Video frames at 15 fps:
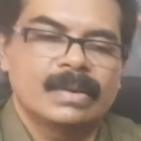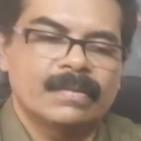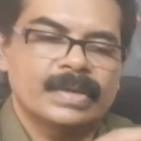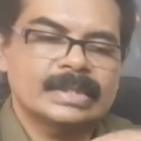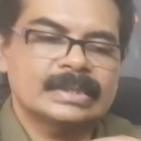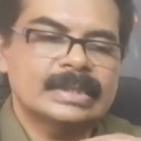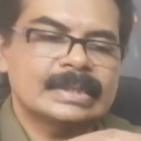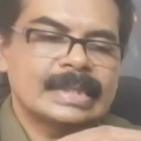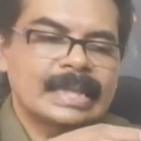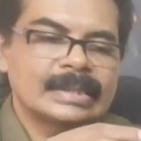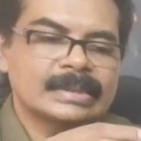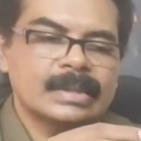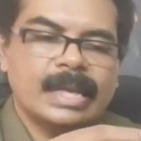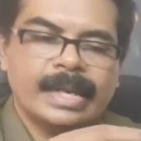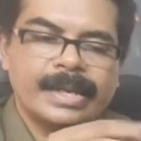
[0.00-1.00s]
Once the
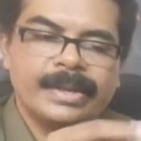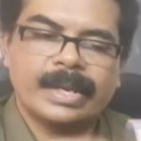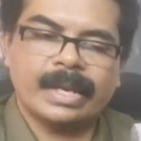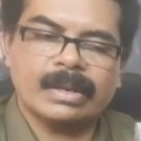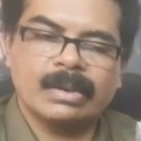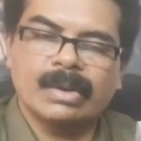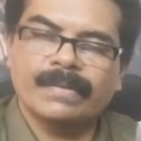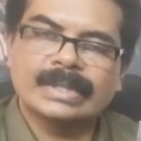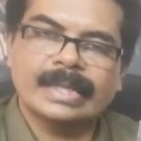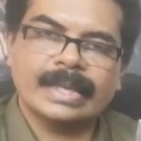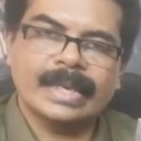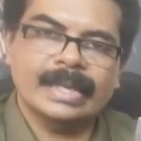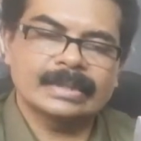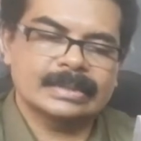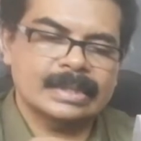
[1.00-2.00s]
and you can go with the
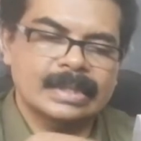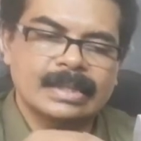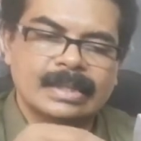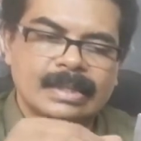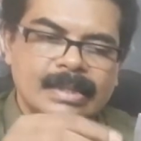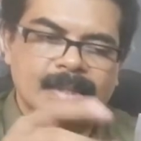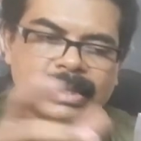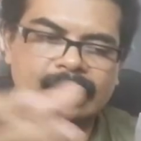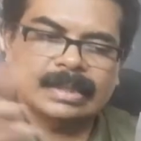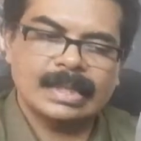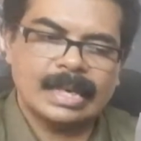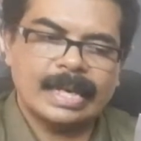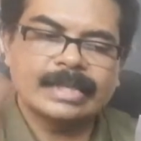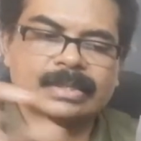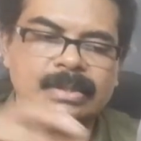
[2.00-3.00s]
gas and the
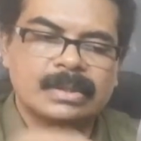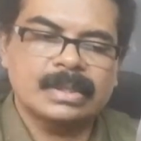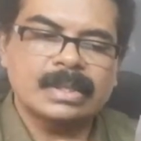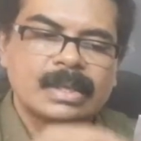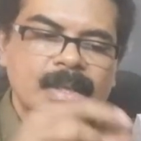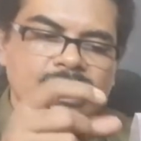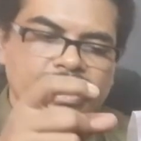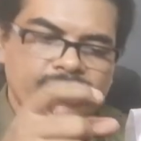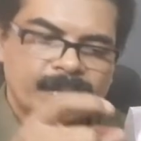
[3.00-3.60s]
light on.